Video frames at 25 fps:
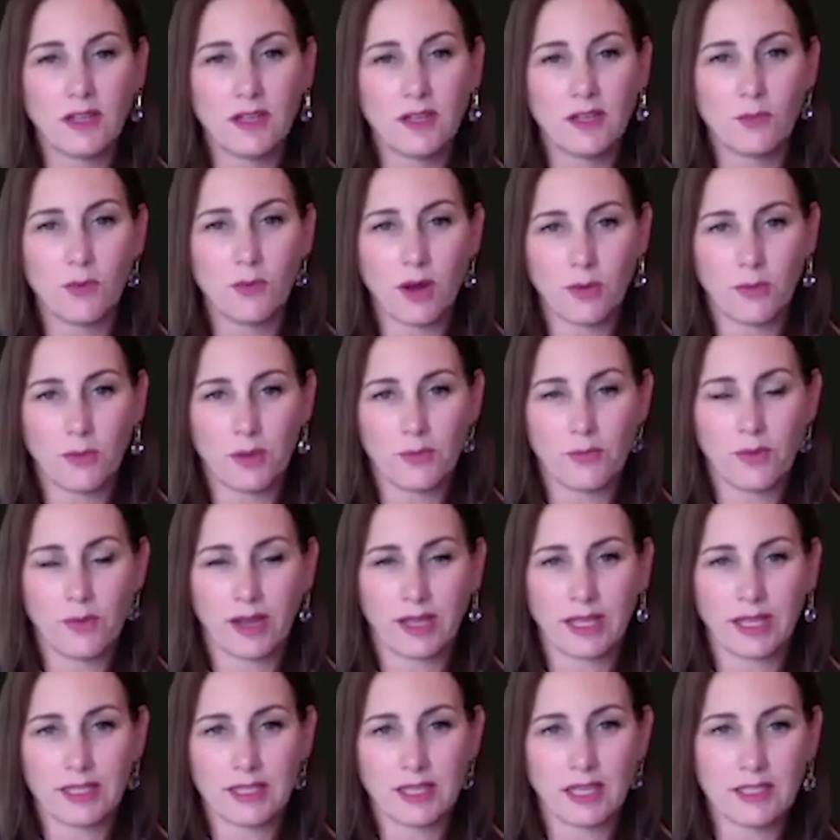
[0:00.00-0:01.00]
where we
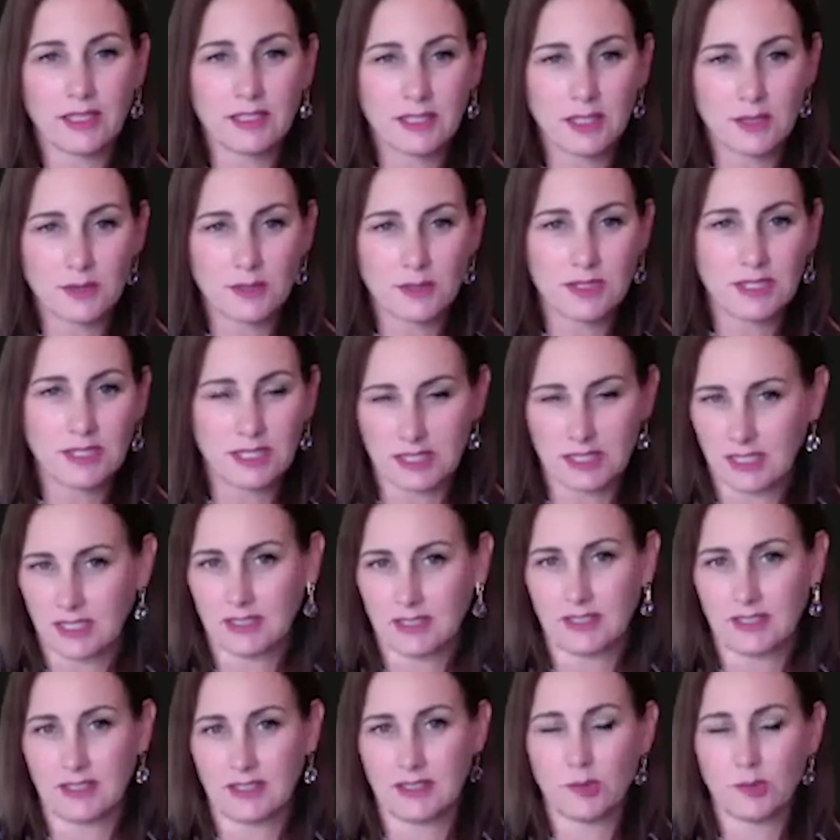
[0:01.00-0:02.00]
recognize those
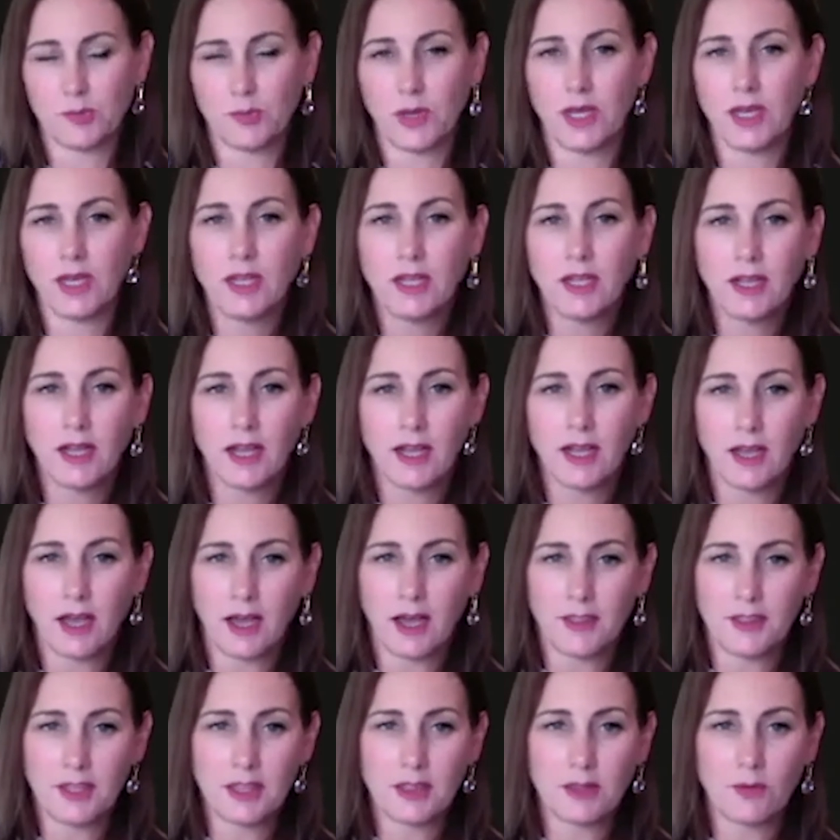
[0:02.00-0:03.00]
successes, but I
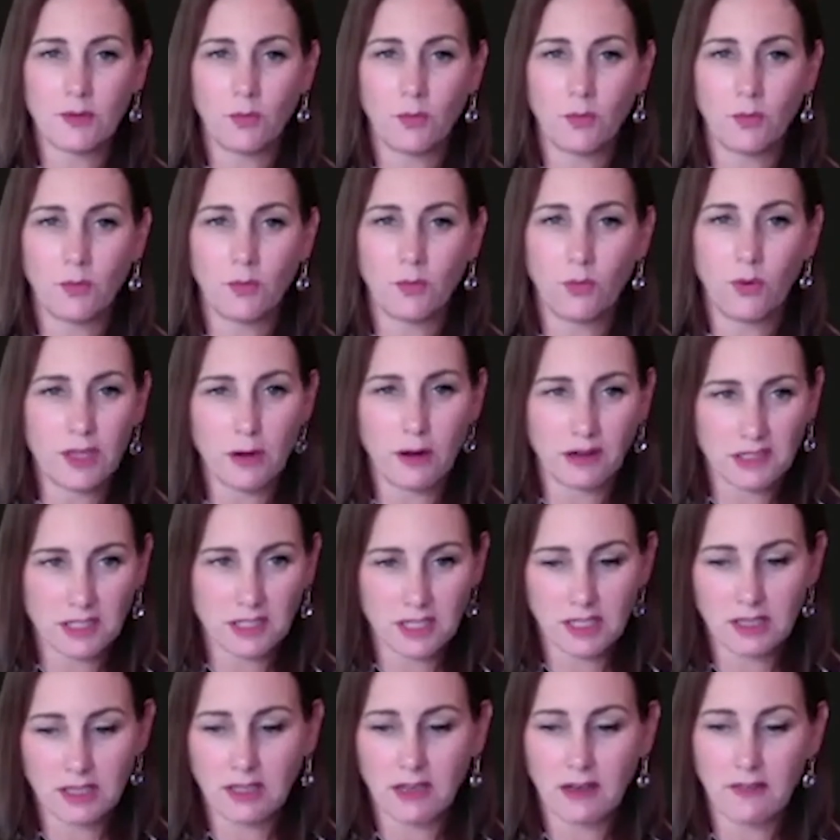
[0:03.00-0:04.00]
think the one that you
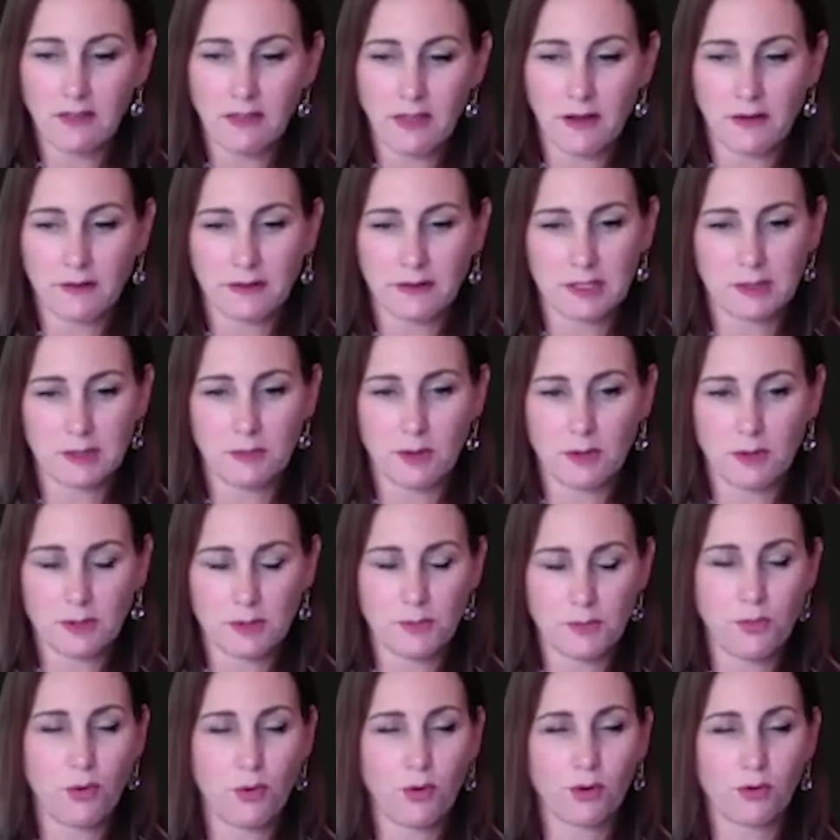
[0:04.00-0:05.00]
articulated there is the
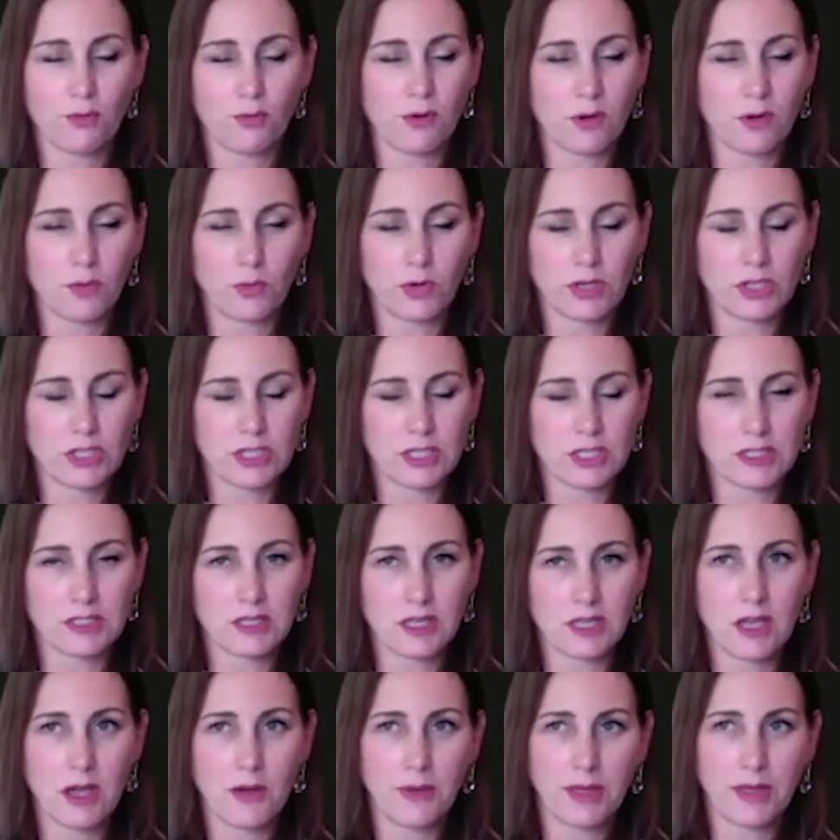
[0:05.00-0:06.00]
most important one, which
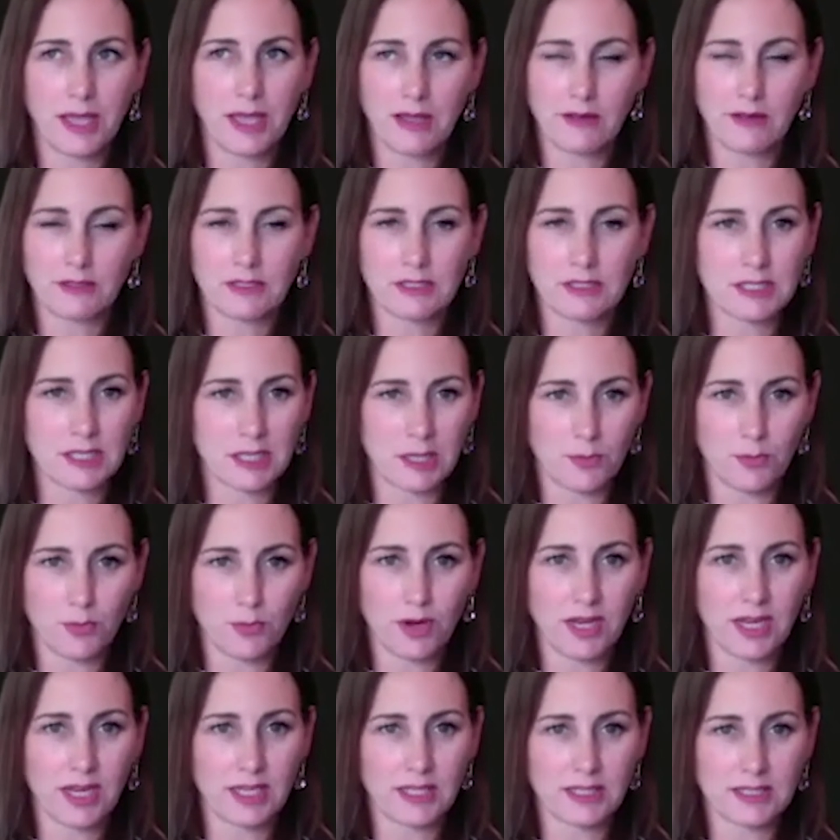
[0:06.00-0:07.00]
is going out and
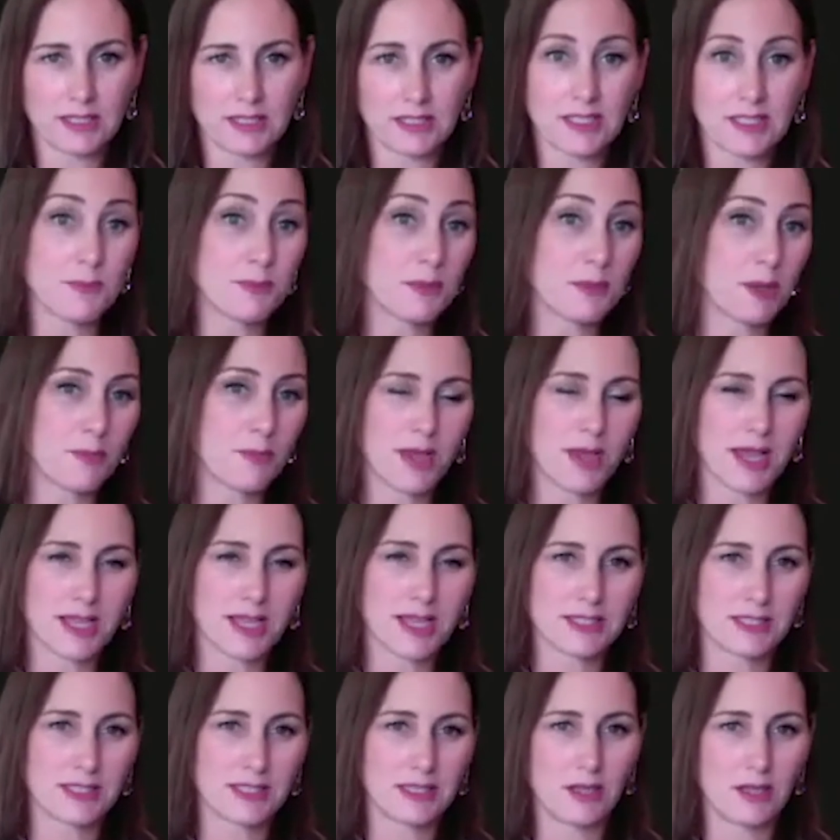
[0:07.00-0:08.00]
celebrating in some
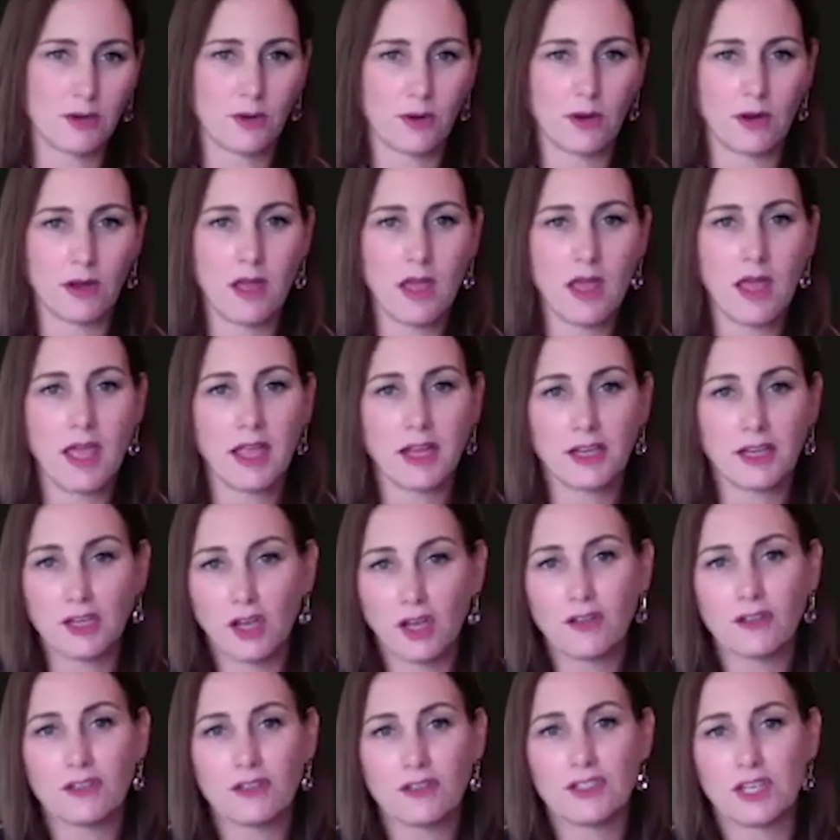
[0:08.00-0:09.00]
capacity or
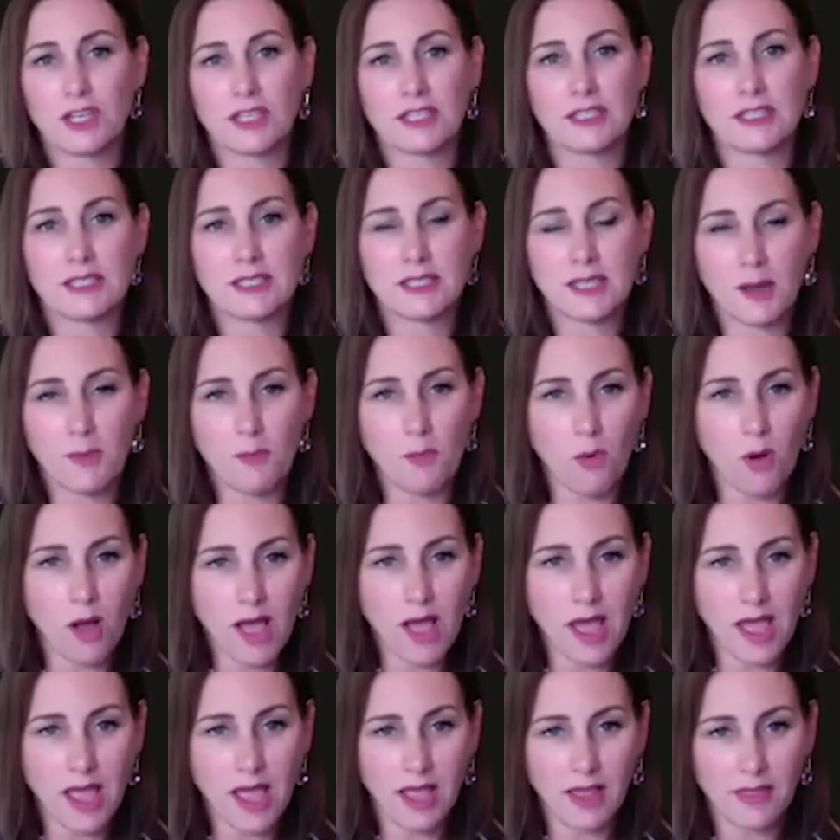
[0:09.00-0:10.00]
acknowledging in some
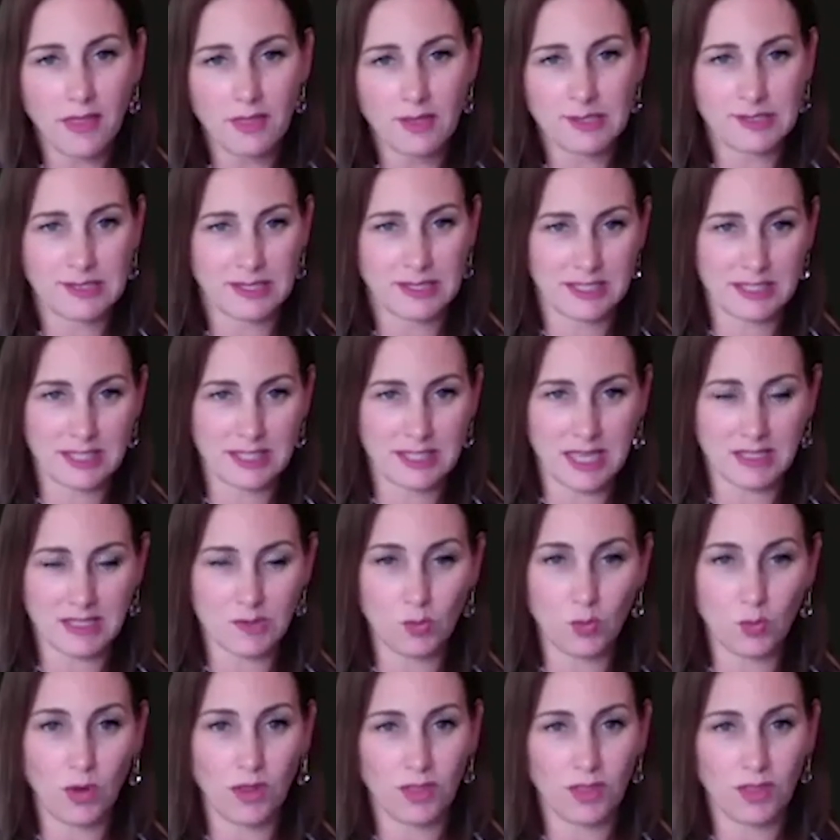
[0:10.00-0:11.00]
way the success
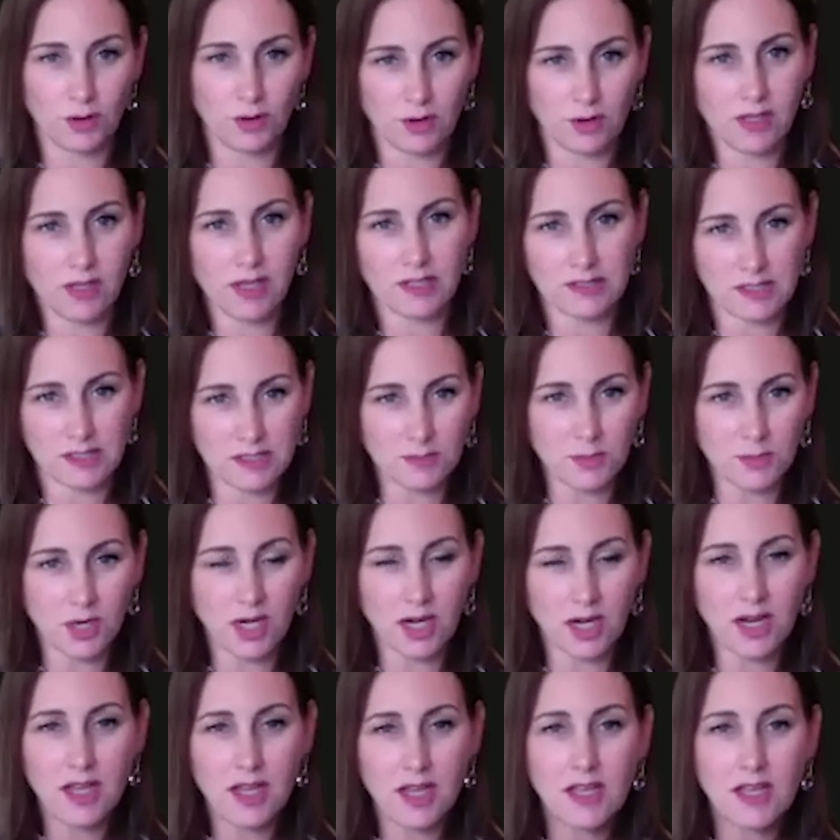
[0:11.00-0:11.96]
with your customer.